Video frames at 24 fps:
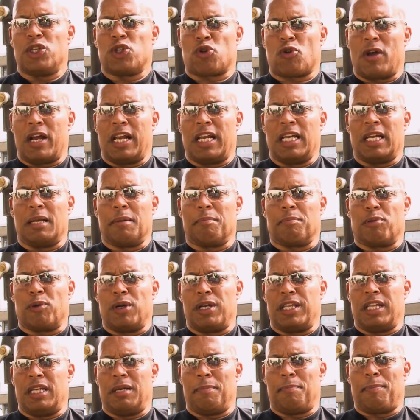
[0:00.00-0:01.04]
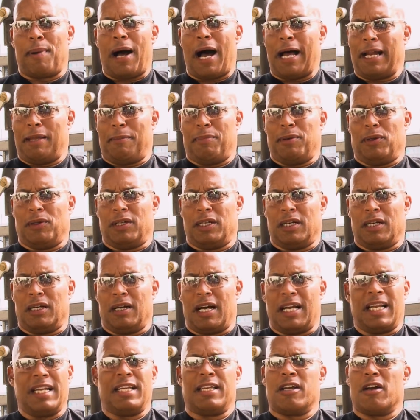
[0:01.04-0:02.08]
training, and breathing bodybuilding.
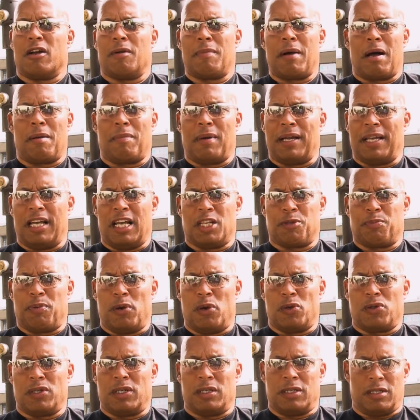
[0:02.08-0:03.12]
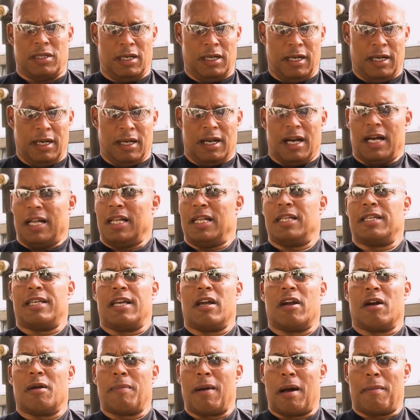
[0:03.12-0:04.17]
I didn't care about my guest posings. I didn't
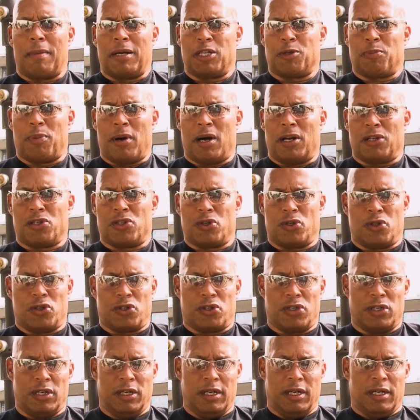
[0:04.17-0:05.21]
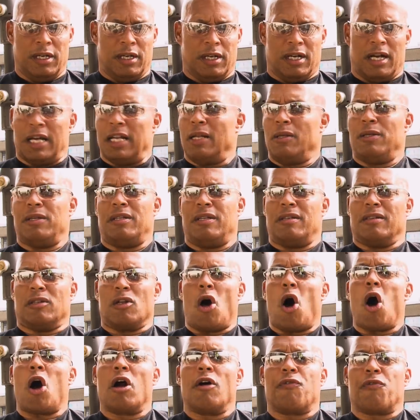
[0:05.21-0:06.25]
care about my sponsors. I didn't
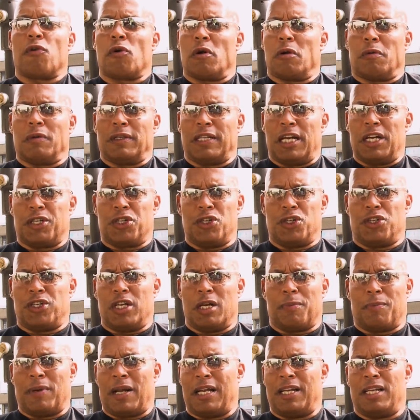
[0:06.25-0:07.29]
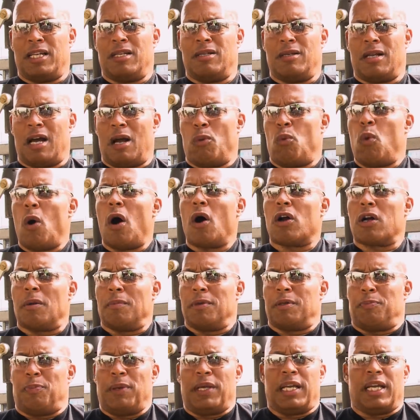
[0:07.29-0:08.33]
long for a relationship, and I
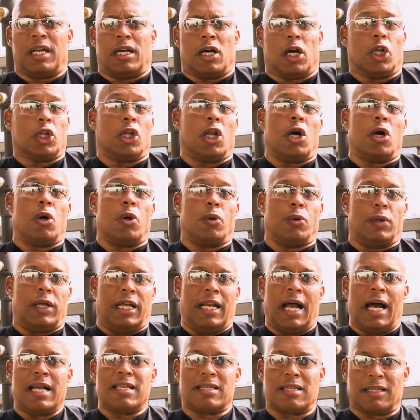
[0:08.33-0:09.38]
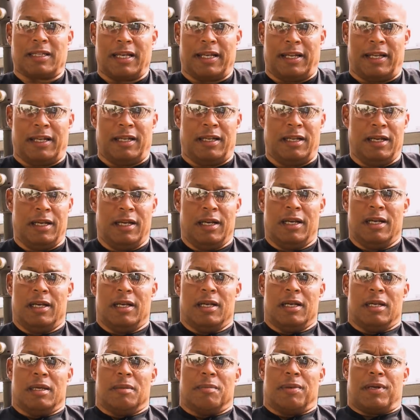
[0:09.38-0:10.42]
welcomed being alone and isolated,
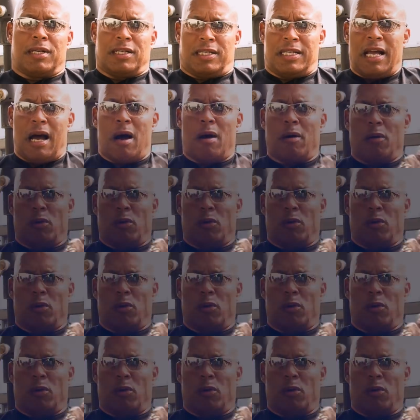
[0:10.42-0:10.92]
because now